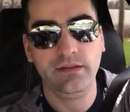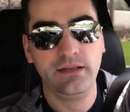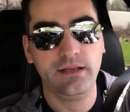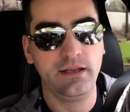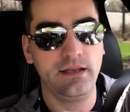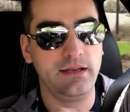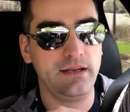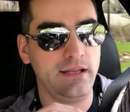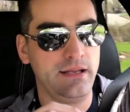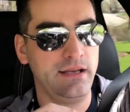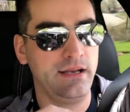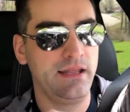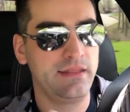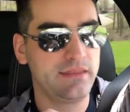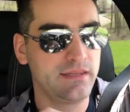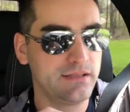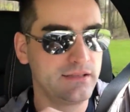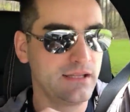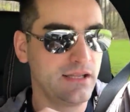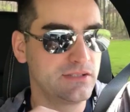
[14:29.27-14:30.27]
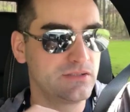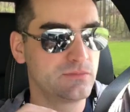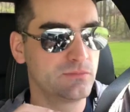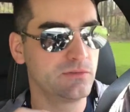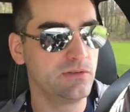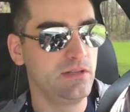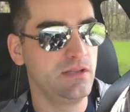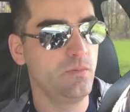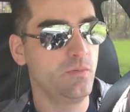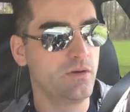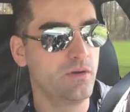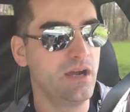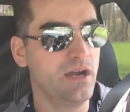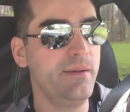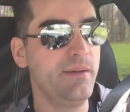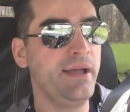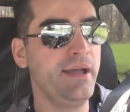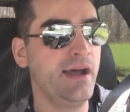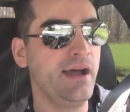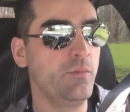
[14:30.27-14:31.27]
And, and I think that's really where
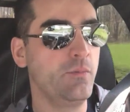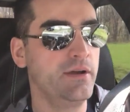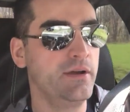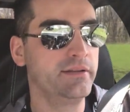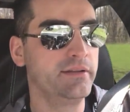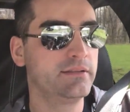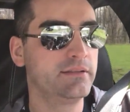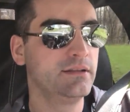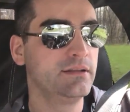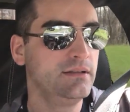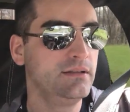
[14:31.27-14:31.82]
I'm at with